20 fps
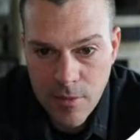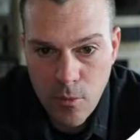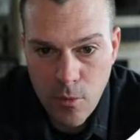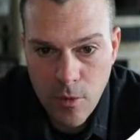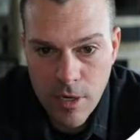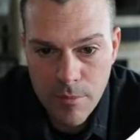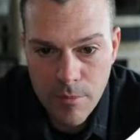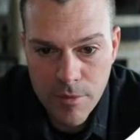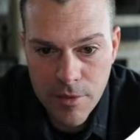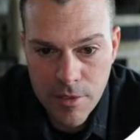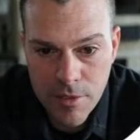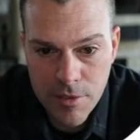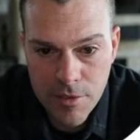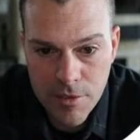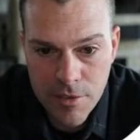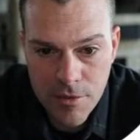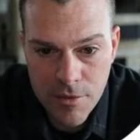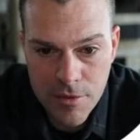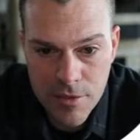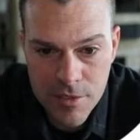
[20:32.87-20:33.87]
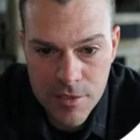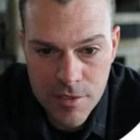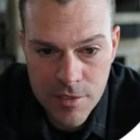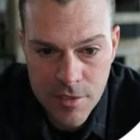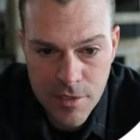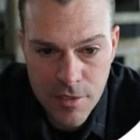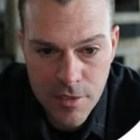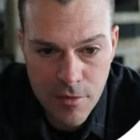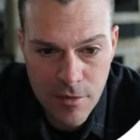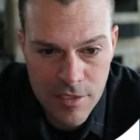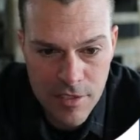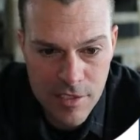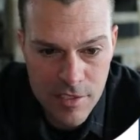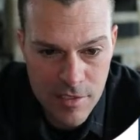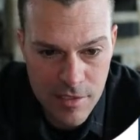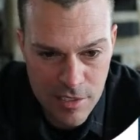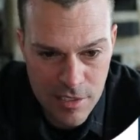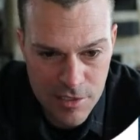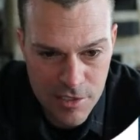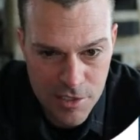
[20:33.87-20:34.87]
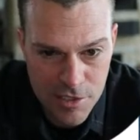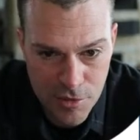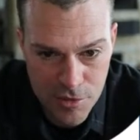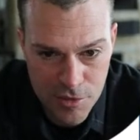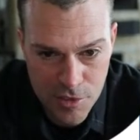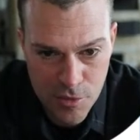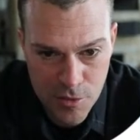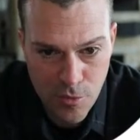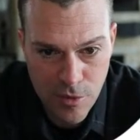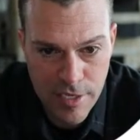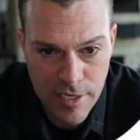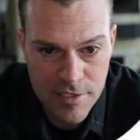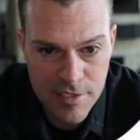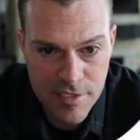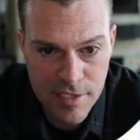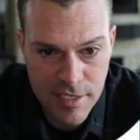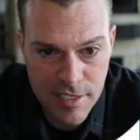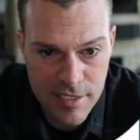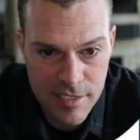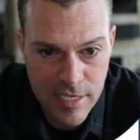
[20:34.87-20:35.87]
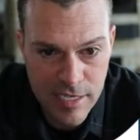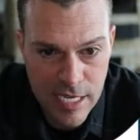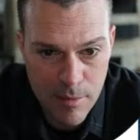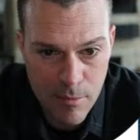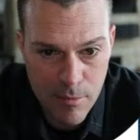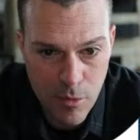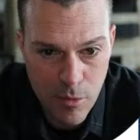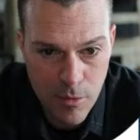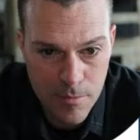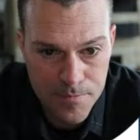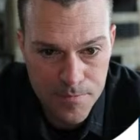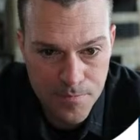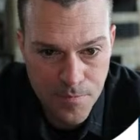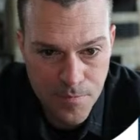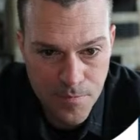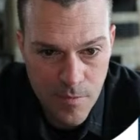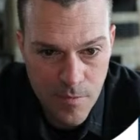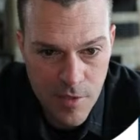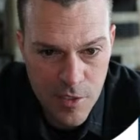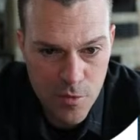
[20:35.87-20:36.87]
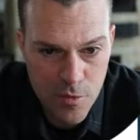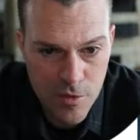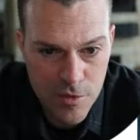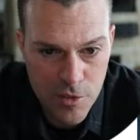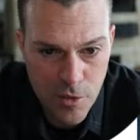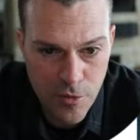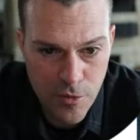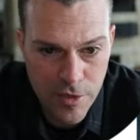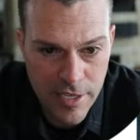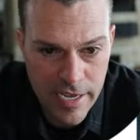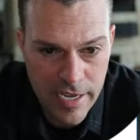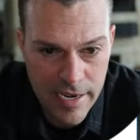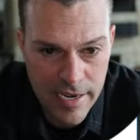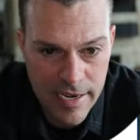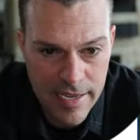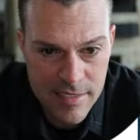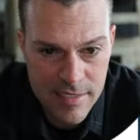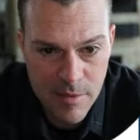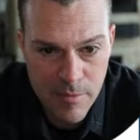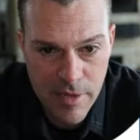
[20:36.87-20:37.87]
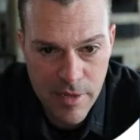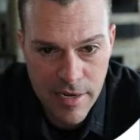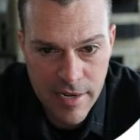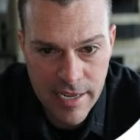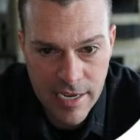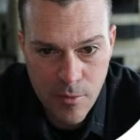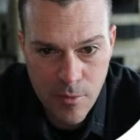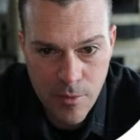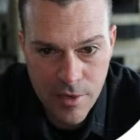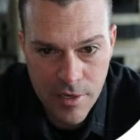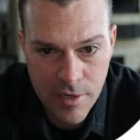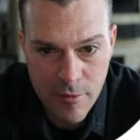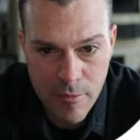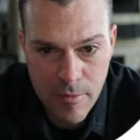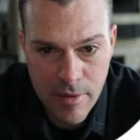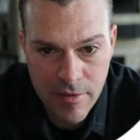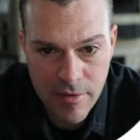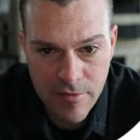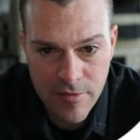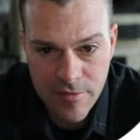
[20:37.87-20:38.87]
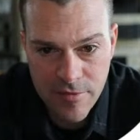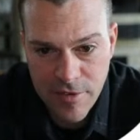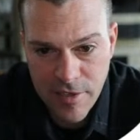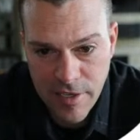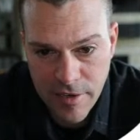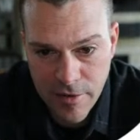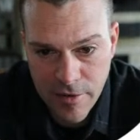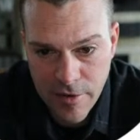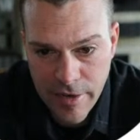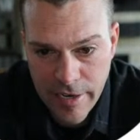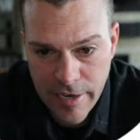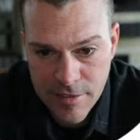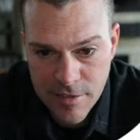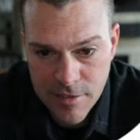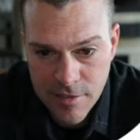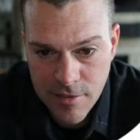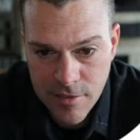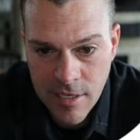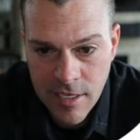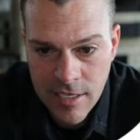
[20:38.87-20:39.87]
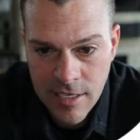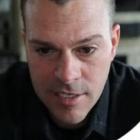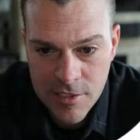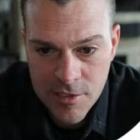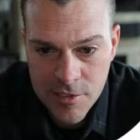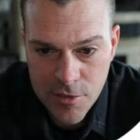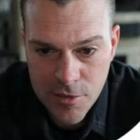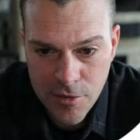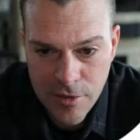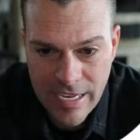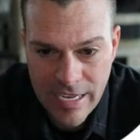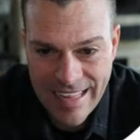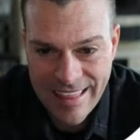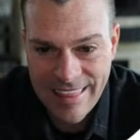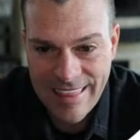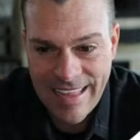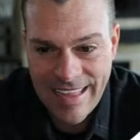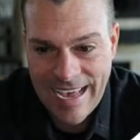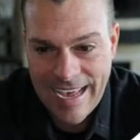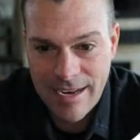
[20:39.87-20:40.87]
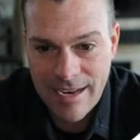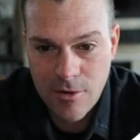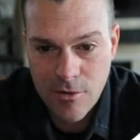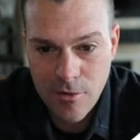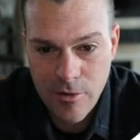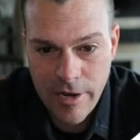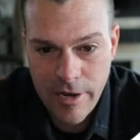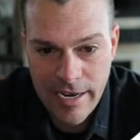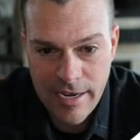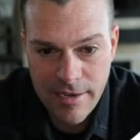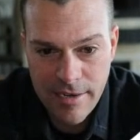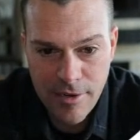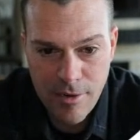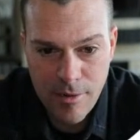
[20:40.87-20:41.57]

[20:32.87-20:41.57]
what I'm going to do is, let's just use this one as an example. This one's only got an estimated equity of about 15 grand, so it's really not that great.